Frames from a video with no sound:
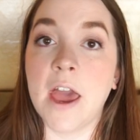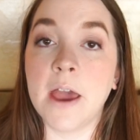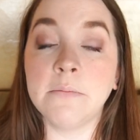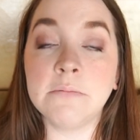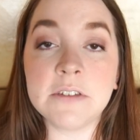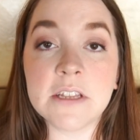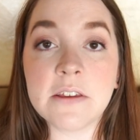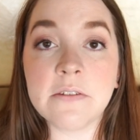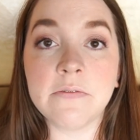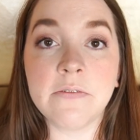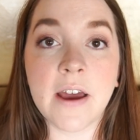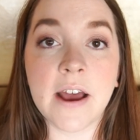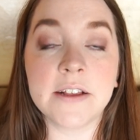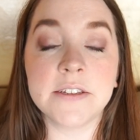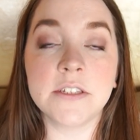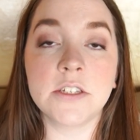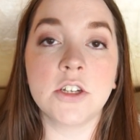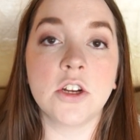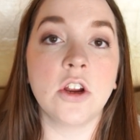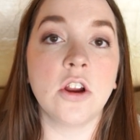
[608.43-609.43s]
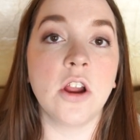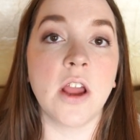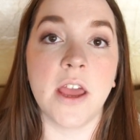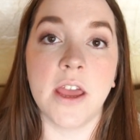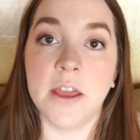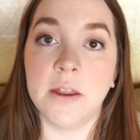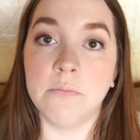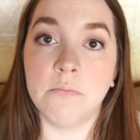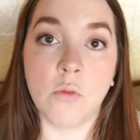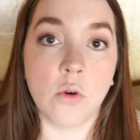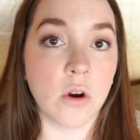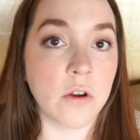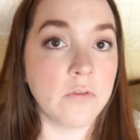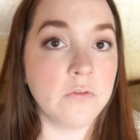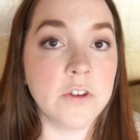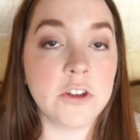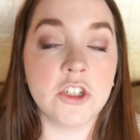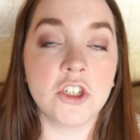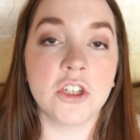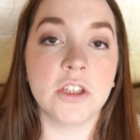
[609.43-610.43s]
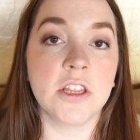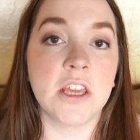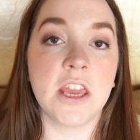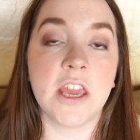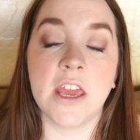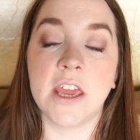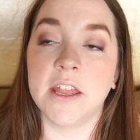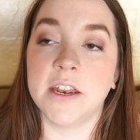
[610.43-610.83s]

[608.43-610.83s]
empty faster and more efficiently,